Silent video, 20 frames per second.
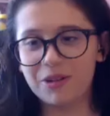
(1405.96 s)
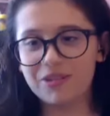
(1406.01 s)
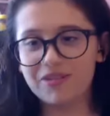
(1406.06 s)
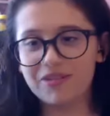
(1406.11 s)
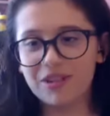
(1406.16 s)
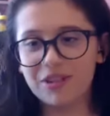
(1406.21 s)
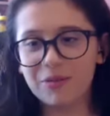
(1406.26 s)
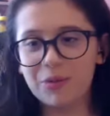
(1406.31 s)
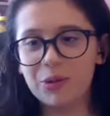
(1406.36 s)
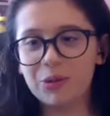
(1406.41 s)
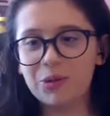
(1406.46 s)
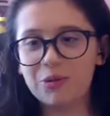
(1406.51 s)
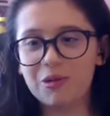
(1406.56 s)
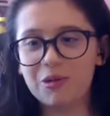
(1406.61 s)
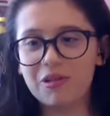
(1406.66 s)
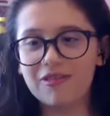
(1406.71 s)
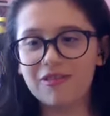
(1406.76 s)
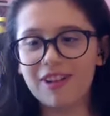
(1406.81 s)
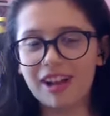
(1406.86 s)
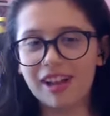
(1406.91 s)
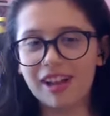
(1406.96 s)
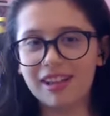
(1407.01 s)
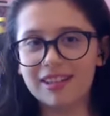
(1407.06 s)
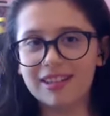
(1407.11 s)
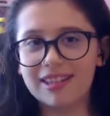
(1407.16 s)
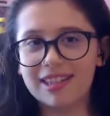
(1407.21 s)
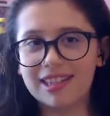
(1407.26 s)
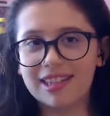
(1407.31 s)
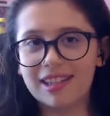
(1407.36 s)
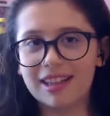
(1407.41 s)
of our mutual
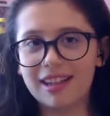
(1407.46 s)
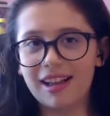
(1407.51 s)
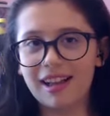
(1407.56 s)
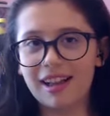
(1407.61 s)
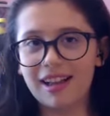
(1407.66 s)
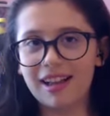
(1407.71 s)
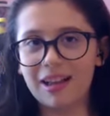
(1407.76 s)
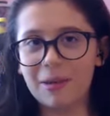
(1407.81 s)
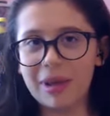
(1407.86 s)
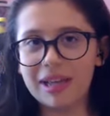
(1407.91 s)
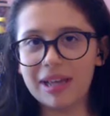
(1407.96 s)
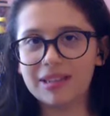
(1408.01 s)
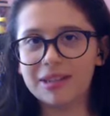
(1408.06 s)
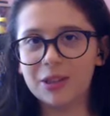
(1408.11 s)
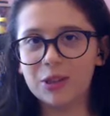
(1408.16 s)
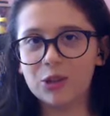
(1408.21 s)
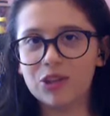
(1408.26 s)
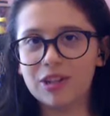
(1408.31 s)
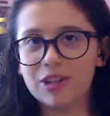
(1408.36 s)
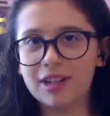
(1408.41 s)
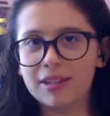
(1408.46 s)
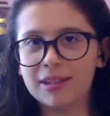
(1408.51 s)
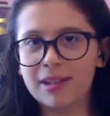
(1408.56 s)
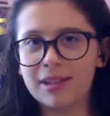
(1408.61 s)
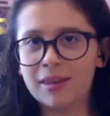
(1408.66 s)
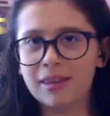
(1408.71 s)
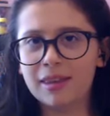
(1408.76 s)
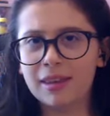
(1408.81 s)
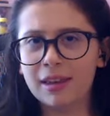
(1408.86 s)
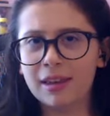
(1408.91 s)
friends messaged us,
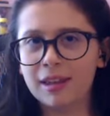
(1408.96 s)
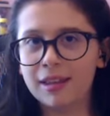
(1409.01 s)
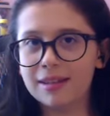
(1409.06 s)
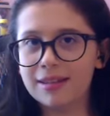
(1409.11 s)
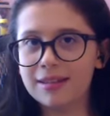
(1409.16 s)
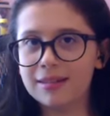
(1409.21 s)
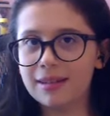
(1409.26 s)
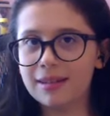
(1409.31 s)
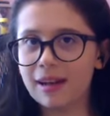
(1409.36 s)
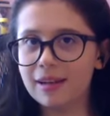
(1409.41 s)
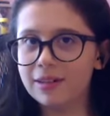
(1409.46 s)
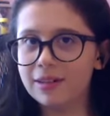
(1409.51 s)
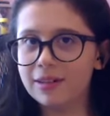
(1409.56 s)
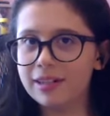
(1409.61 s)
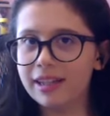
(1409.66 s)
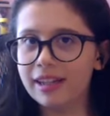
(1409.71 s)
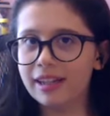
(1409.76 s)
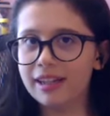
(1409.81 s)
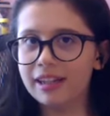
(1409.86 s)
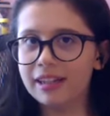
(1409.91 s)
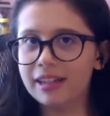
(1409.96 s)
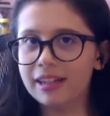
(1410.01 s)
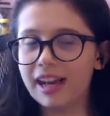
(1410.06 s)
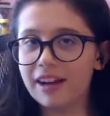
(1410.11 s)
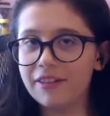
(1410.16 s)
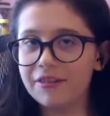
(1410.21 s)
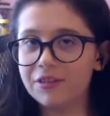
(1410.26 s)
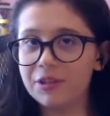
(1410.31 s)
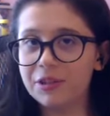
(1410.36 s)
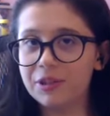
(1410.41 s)
I think, Saturday
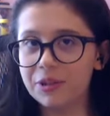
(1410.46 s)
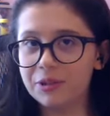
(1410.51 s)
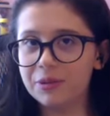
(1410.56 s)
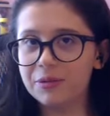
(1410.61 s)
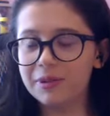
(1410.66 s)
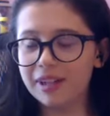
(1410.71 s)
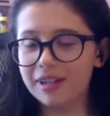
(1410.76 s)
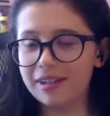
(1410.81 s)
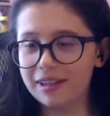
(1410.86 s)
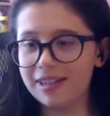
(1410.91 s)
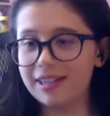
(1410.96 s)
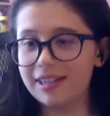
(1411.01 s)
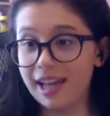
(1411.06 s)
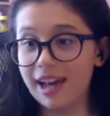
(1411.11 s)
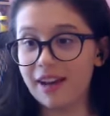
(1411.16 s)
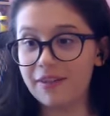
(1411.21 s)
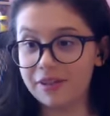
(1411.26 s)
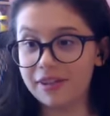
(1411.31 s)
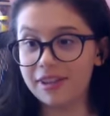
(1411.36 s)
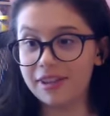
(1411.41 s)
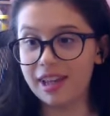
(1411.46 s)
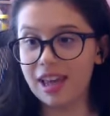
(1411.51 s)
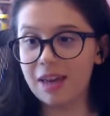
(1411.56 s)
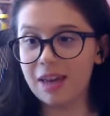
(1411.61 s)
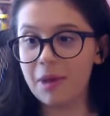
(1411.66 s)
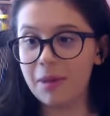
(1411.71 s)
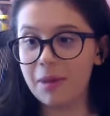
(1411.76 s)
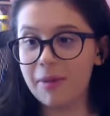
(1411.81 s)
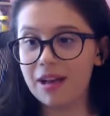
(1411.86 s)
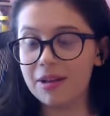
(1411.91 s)
afternoon, the day after the game
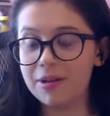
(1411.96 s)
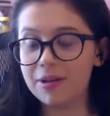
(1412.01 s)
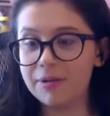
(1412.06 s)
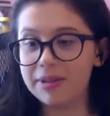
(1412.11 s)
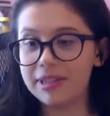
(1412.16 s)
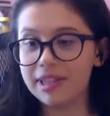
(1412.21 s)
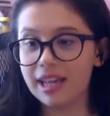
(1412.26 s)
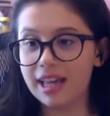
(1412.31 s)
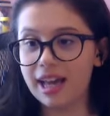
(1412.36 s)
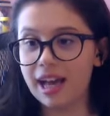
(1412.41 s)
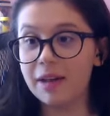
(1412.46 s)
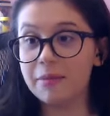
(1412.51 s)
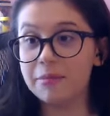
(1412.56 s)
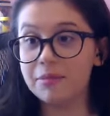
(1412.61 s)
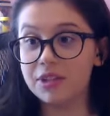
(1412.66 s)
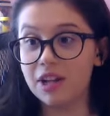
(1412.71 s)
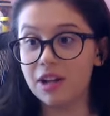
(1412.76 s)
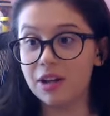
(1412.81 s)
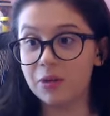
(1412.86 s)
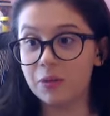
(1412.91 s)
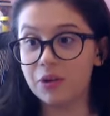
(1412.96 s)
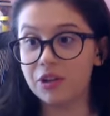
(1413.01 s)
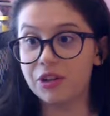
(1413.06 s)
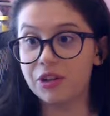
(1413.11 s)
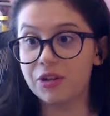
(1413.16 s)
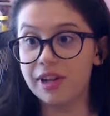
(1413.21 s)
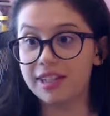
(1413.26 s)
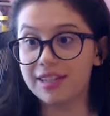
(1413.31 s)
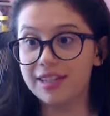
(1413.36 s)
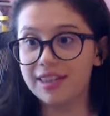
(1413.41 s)
came out, and was like, I'm done. What do you
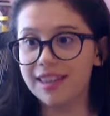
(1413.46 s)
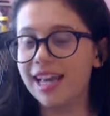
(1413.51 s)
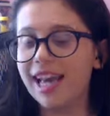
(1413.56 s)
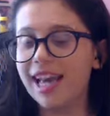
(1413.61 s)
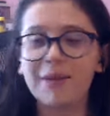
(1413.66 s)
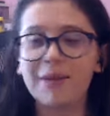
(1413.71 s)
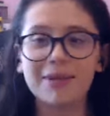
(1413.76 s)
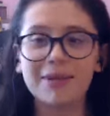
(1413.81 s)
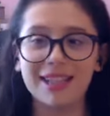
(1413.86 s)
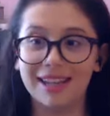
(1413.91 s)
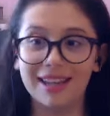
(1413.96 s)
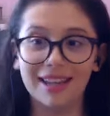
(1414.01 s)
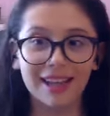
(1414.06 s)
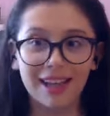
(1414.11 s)
guys think? I was like,